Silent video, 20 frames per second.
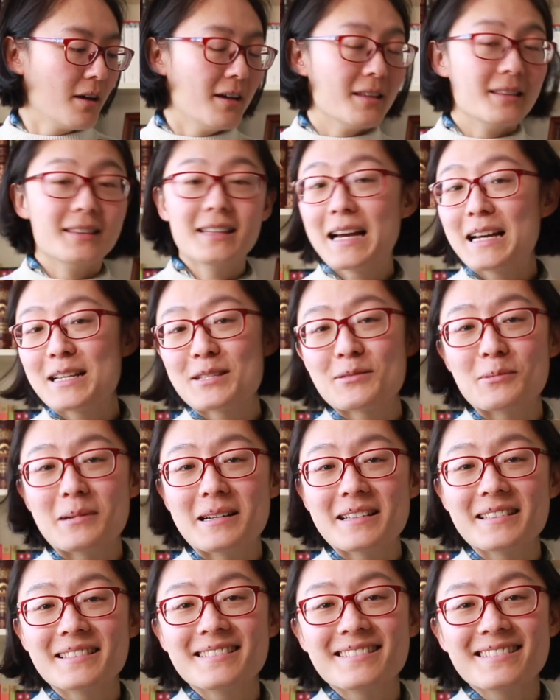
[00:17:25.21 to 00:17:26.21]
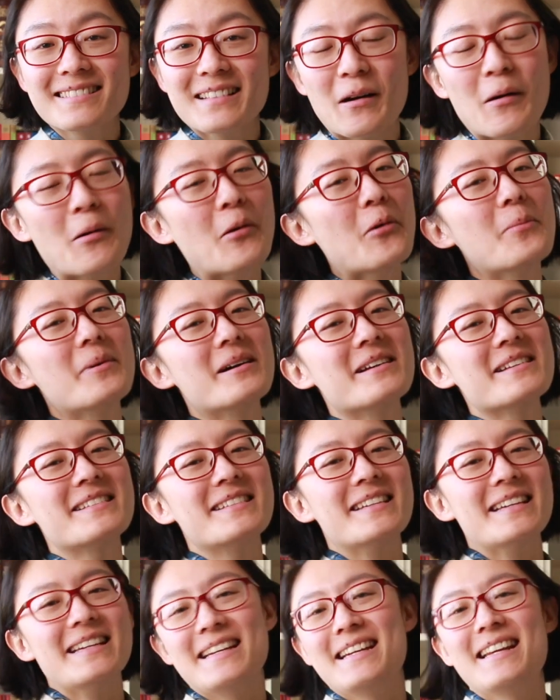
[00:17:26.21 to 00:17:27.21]
Last one,
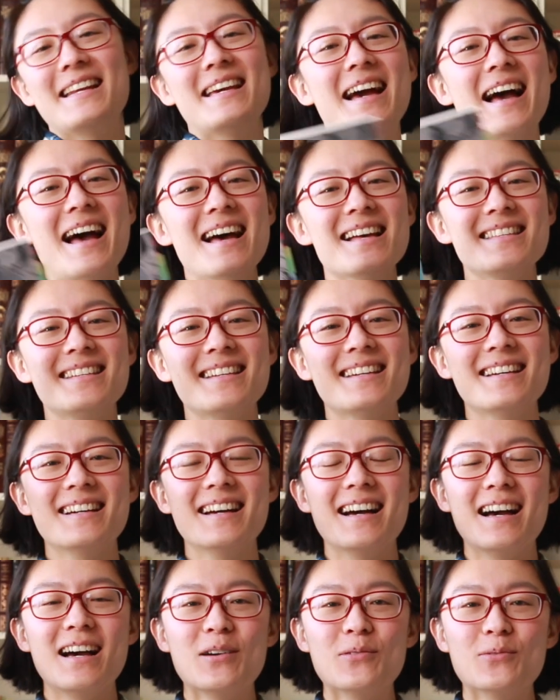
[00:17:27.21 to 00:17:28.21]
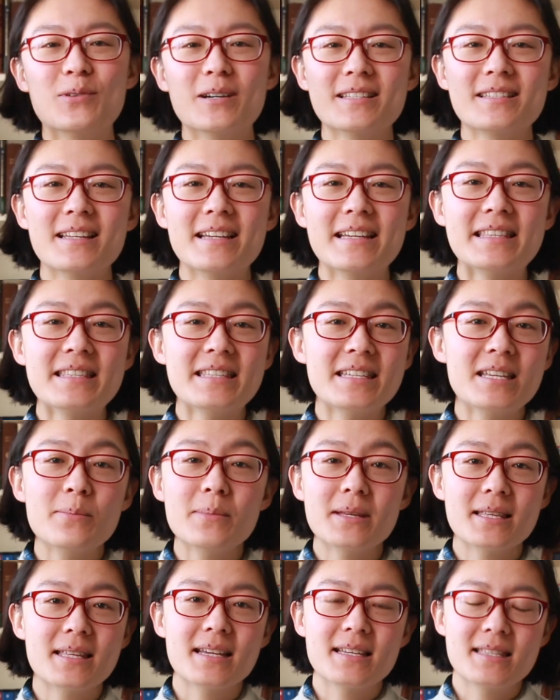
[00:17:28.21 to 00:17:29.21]
Homer's Iliad. I was
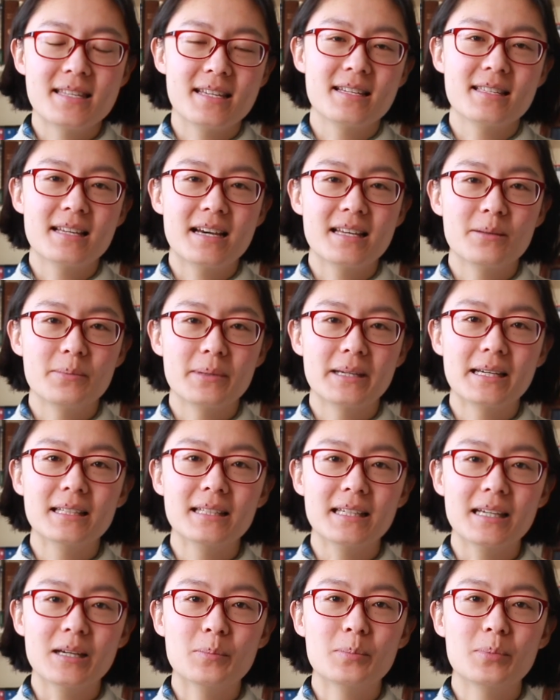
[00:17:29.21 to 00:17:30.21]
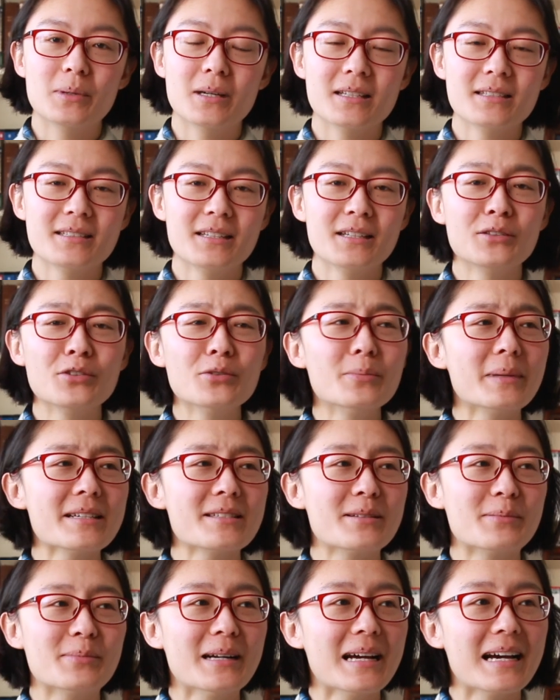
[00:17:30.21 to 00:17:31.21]
intimidated at the beginning, but to my
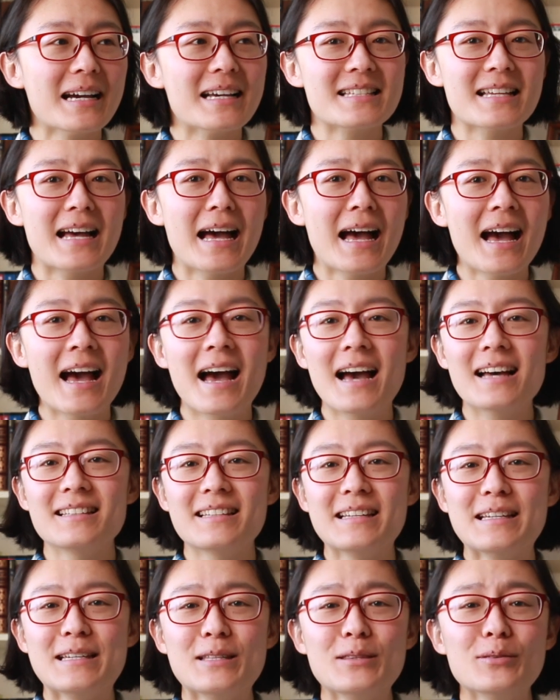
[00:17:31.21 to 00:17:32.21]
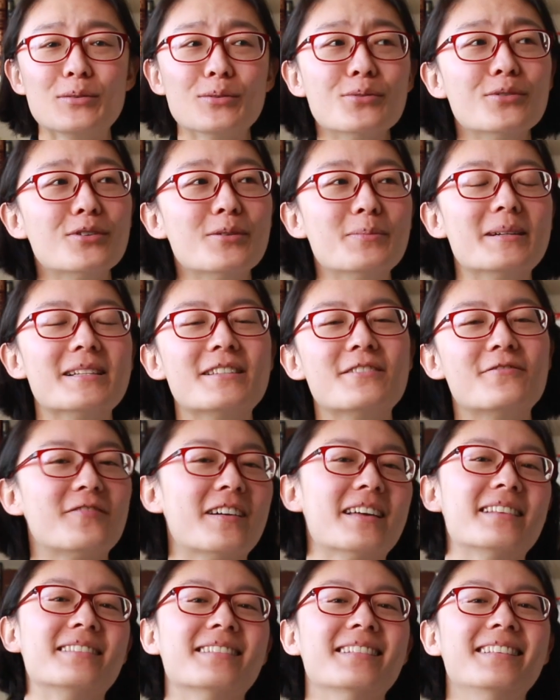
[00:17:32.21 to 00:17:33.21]
surprise, I had enormous
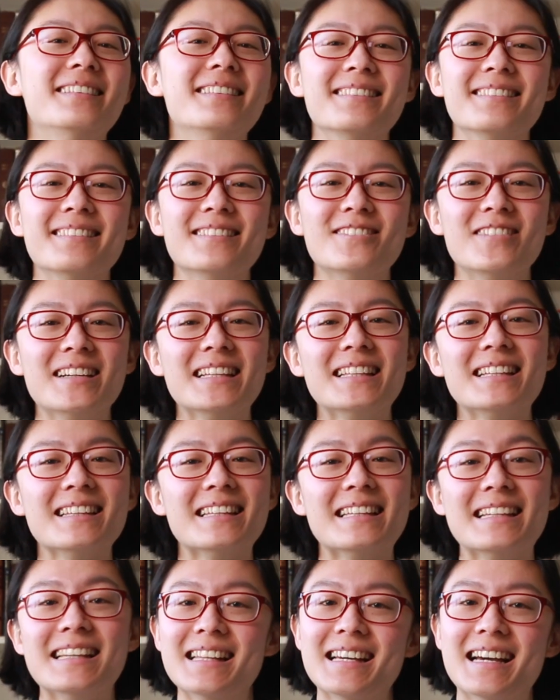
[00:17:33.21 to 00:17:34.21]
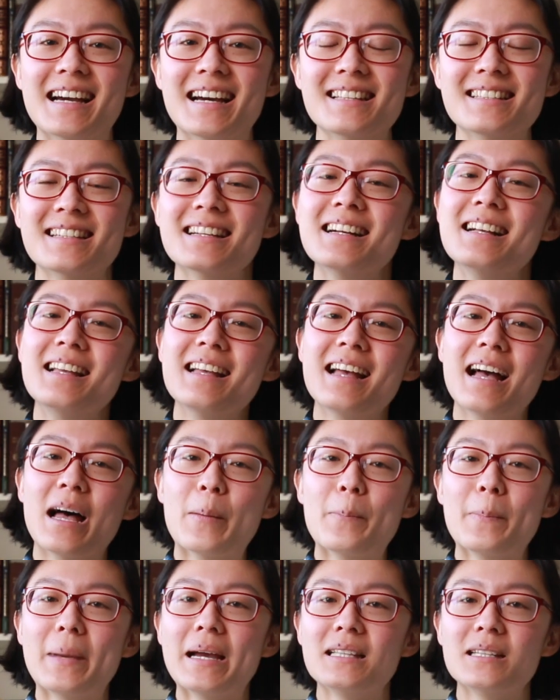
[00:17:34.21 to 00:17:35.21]
fun reading the Iliad. I
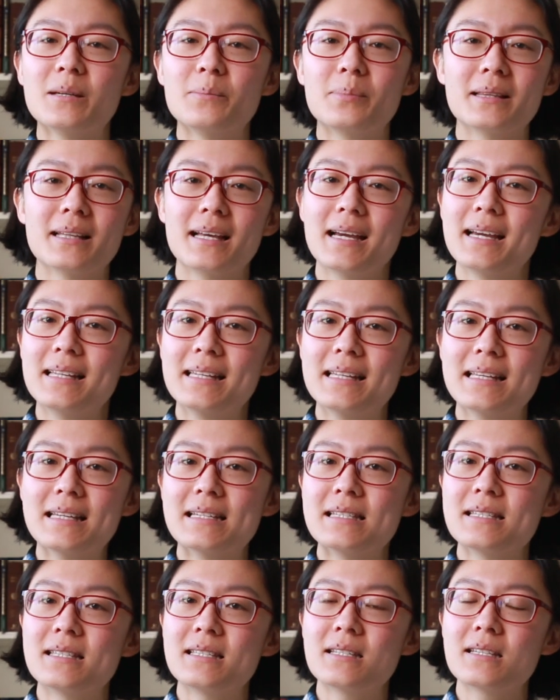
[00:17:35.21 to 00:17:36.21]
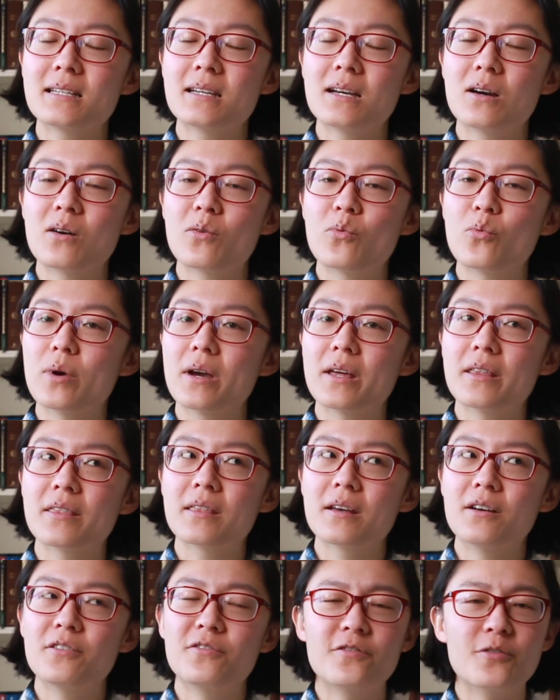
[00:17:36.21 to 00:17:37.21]
made a playlist
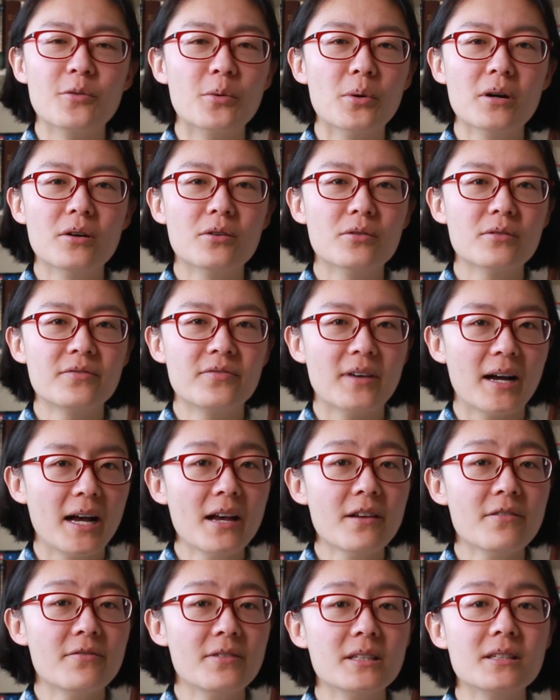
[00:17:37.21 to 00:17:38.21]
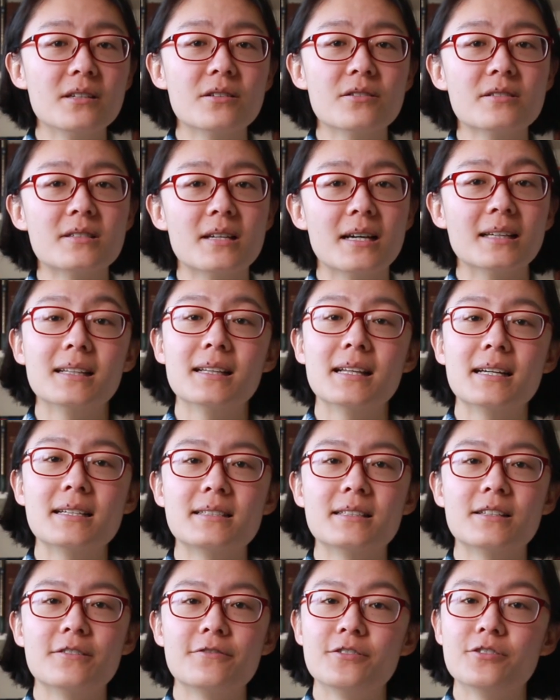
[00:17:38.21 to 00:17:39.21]
with 4 or 5 videos
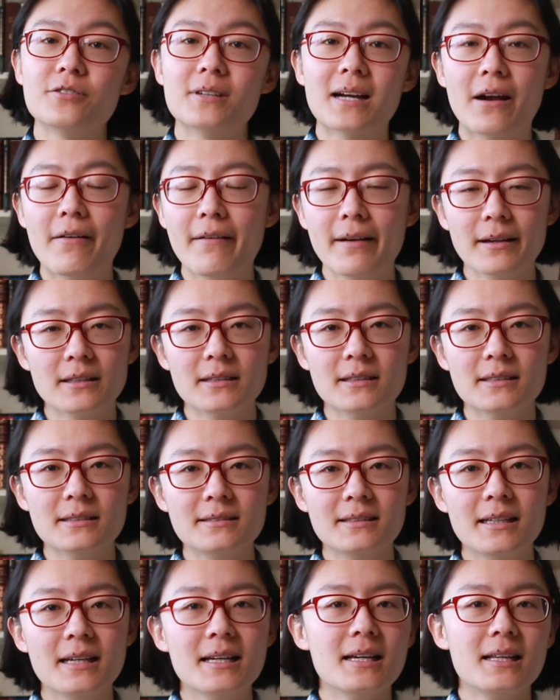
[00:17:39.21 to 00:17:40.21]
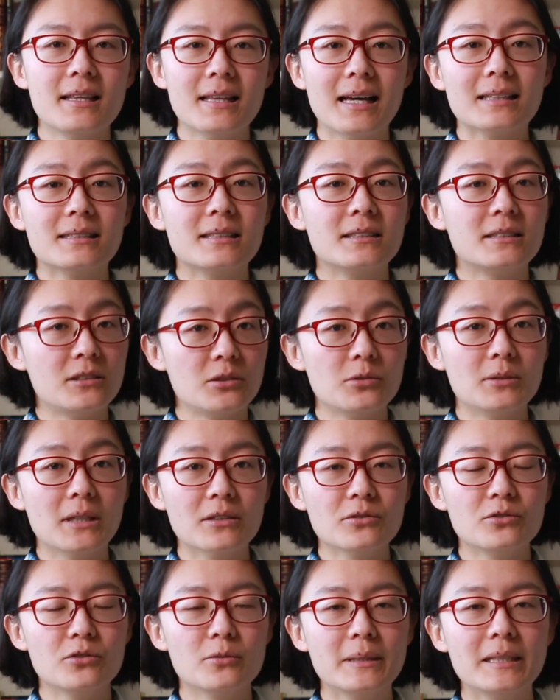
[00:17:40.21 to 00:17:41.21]
analyzing a few characters that stood
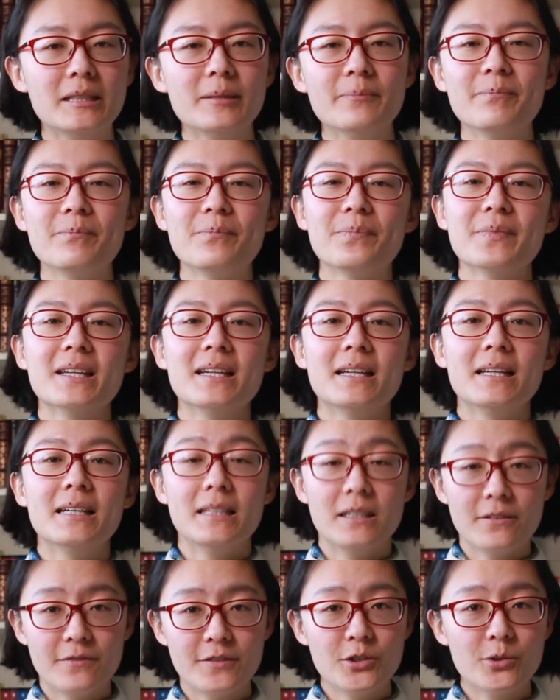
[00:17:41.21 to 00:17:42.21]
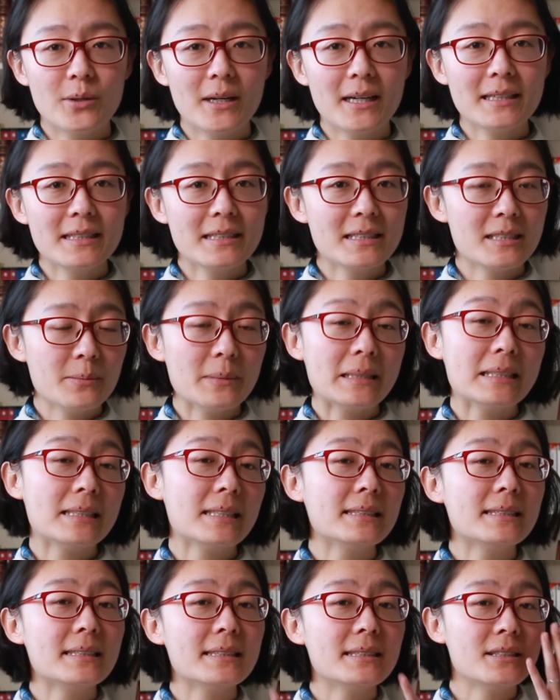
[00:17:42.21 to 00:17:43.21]
out to me. If you are
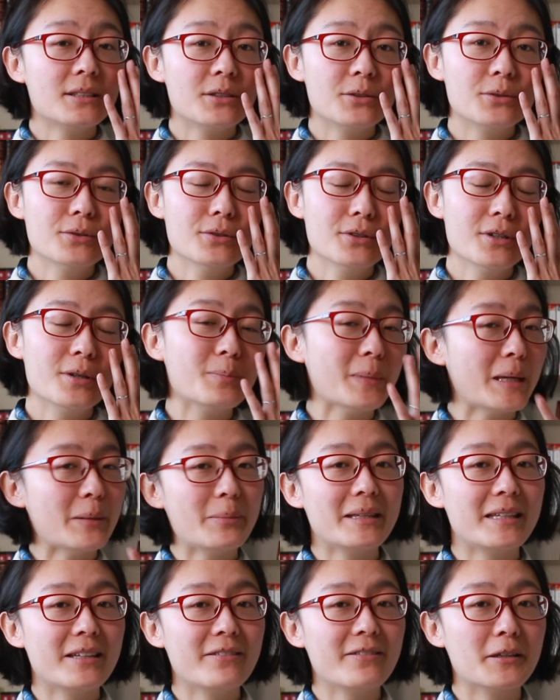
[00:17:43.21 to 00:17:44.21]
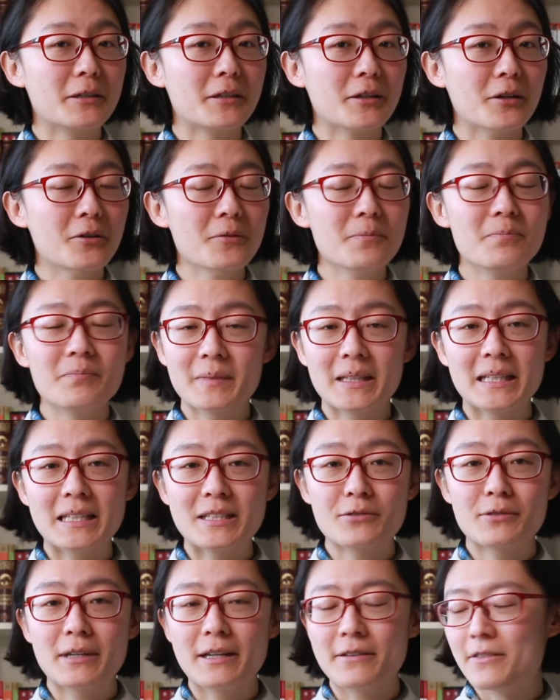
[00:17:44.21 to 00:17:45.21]
intimidated too, maybe give it a go.
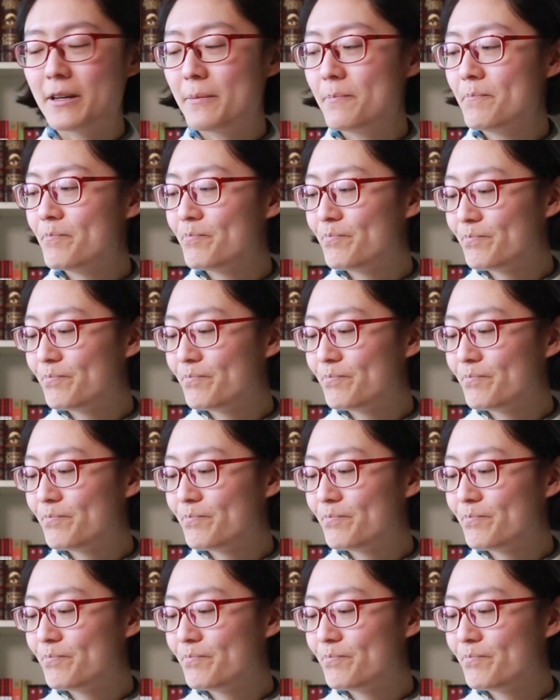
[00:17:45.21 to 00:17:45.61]
It's great fun.